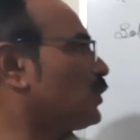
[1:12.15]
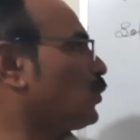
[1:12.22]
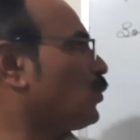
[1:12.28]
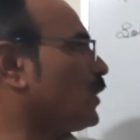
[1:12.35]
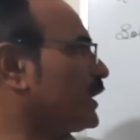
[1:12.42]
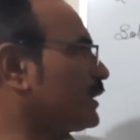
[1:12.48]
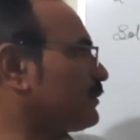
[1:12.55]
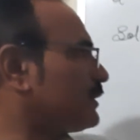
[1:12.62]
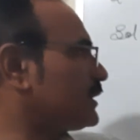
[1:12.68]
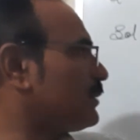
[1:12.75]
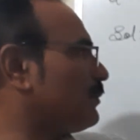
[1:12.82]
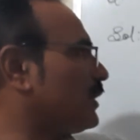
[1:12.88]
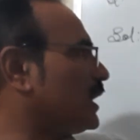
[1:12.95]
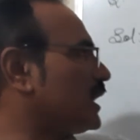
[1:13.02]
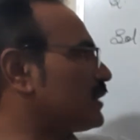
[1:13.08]
Whatever the
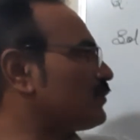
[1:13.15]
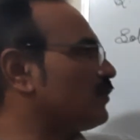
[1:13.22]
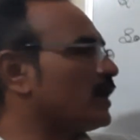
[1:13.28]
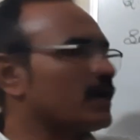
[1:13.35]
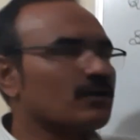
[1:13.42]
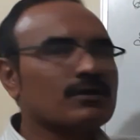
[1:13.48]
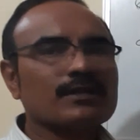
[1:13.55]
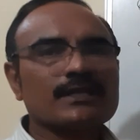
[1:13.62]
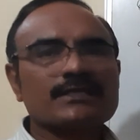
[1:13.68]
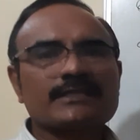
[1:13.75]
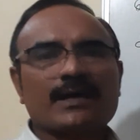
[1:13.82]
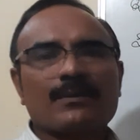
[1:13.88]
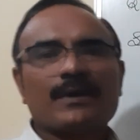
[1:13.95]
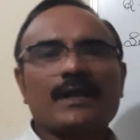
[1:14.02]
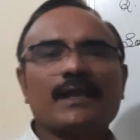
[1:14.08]
bar on the
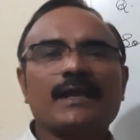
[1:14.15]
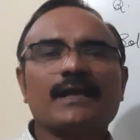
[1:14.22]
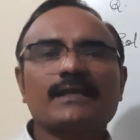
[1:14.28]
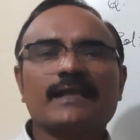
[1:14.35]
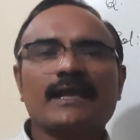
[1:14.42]
78,